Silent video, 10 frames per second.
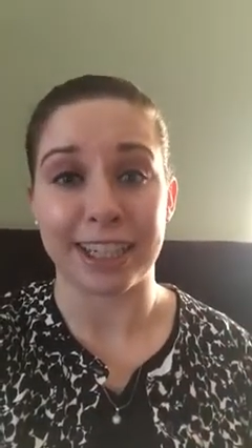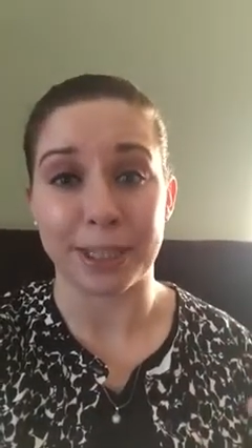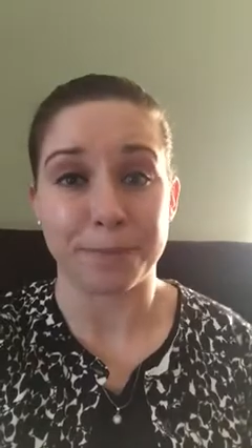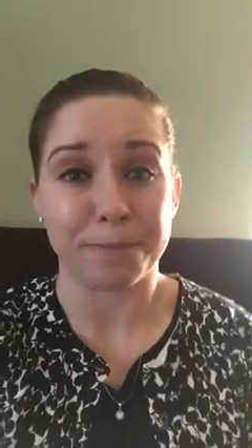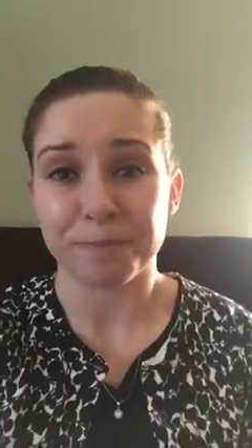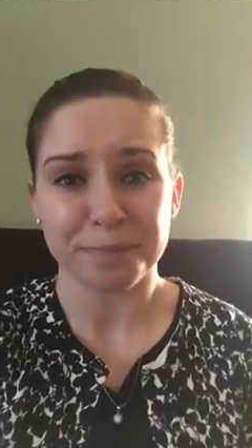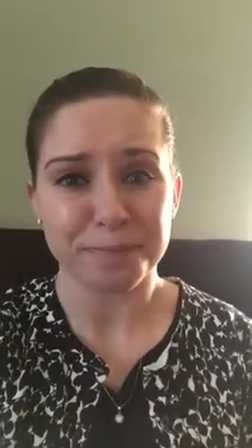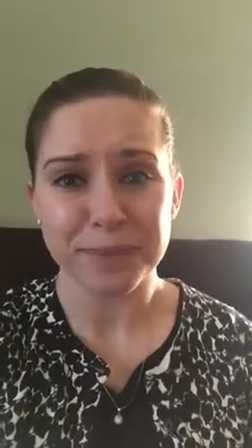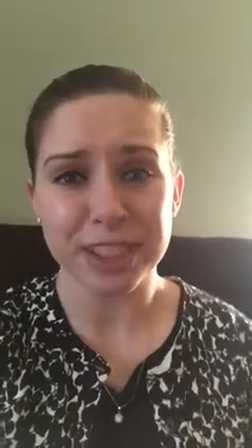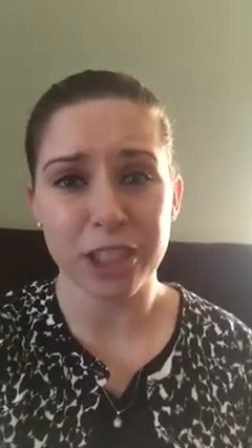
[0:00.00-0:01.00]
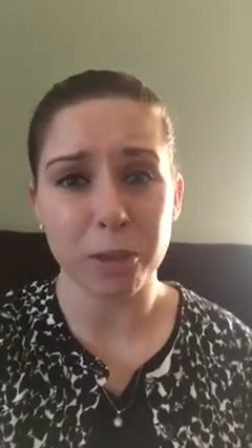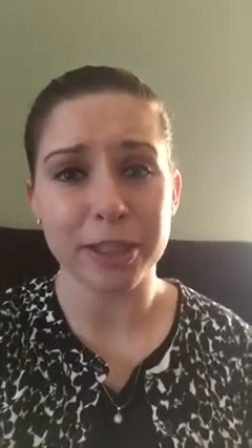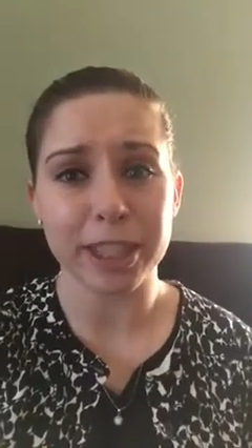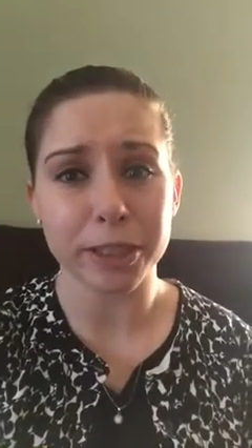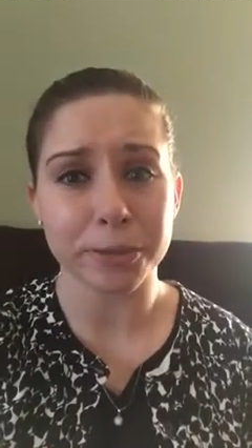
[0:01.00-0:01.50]
and
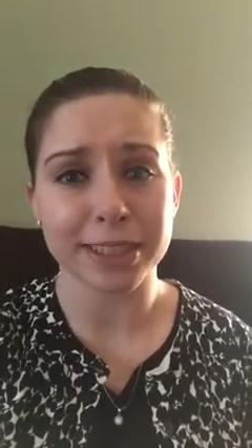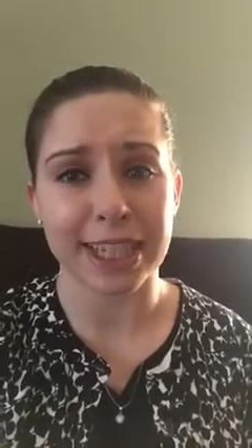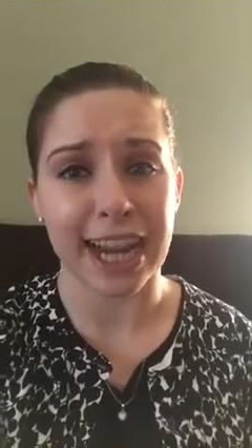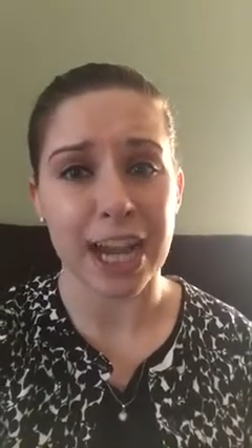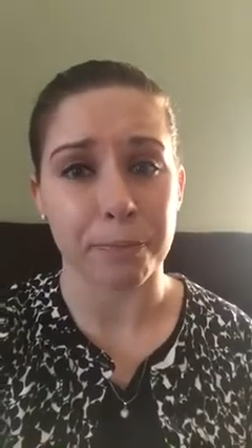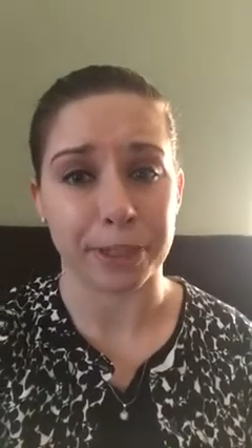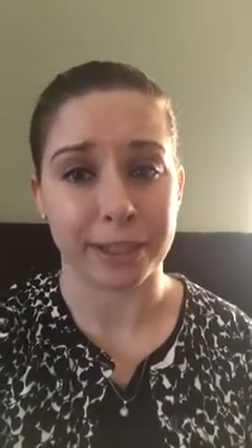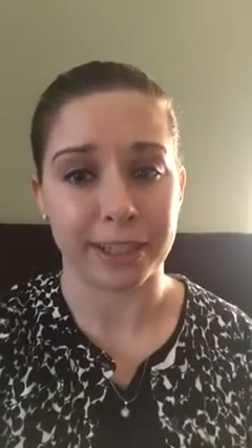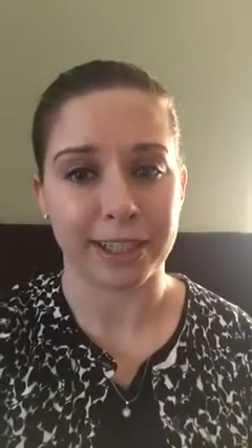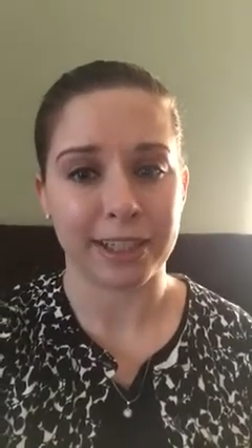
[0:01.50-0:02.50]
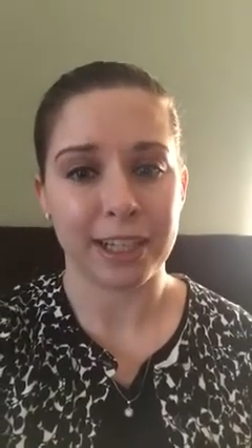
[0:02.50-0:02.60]
nobody knows what's going to happen.